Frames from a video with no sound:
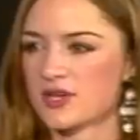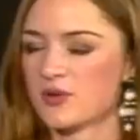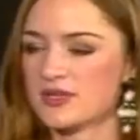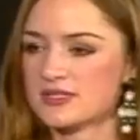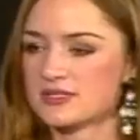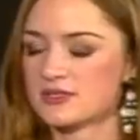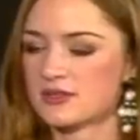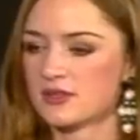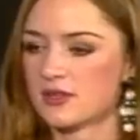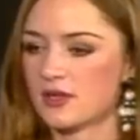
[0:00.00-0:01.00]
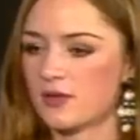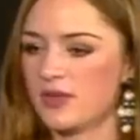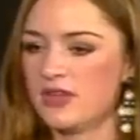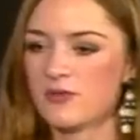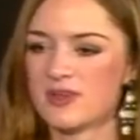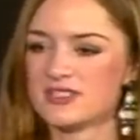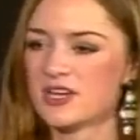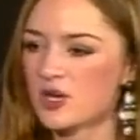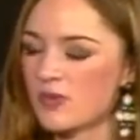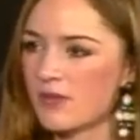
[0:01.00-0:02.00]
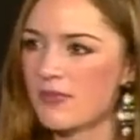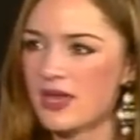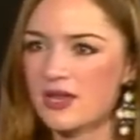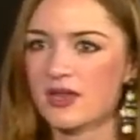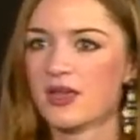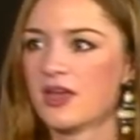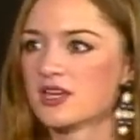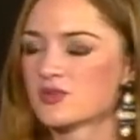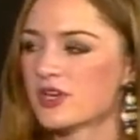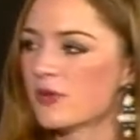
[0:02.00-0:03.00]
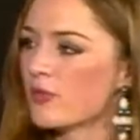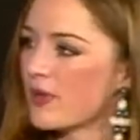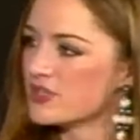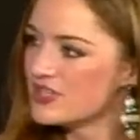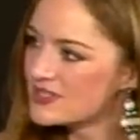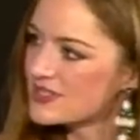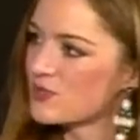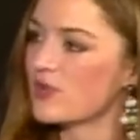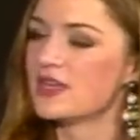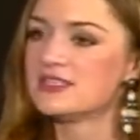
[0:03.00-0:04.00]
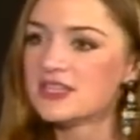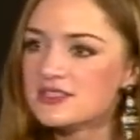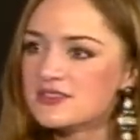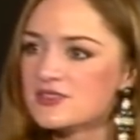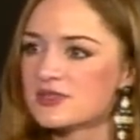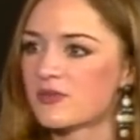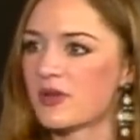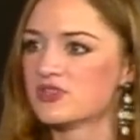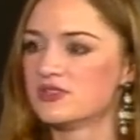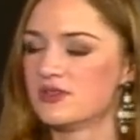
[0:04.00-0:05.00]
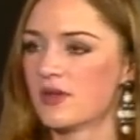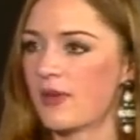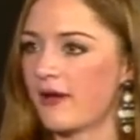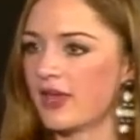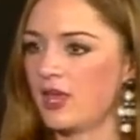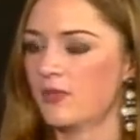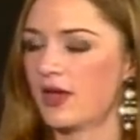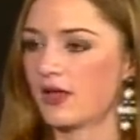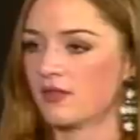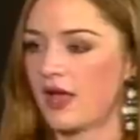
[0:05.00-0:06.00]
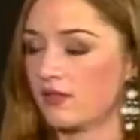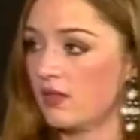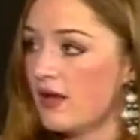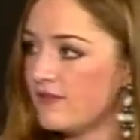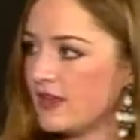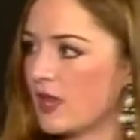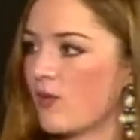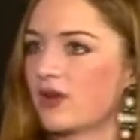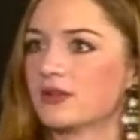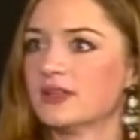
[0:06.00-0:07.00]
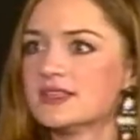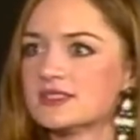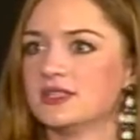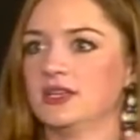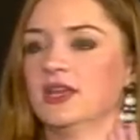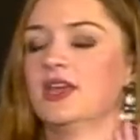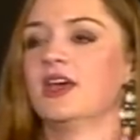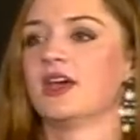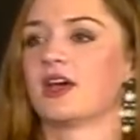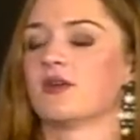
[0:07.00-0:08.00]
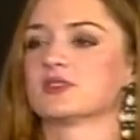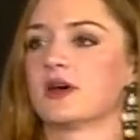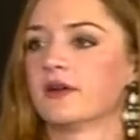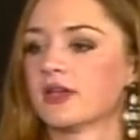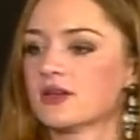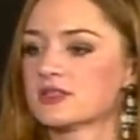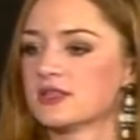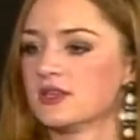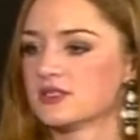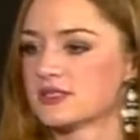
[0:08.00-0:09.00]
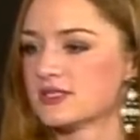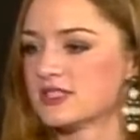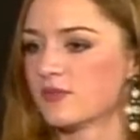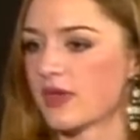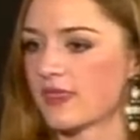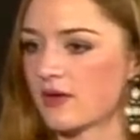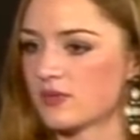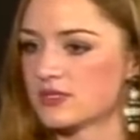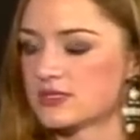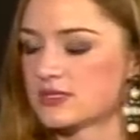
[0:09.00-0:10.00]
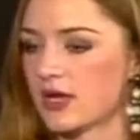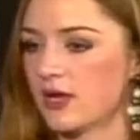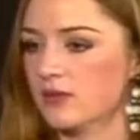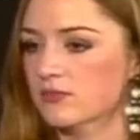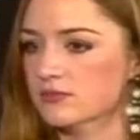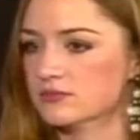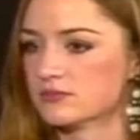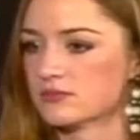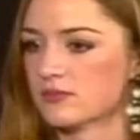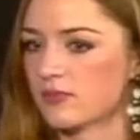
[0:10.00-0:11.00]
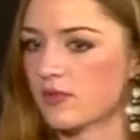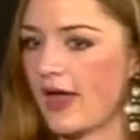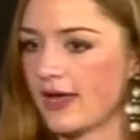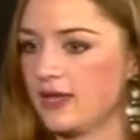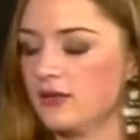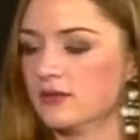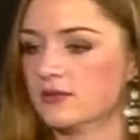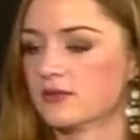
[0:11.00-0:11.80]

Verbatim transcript: was always, I mean, even when I was younger, I'm like, man, I just want to hear more about Jesus. And when they did do something about, about him, I, I loved it and I wanted to listen and I was all ears. And it just, it seemed like that was um, lacking.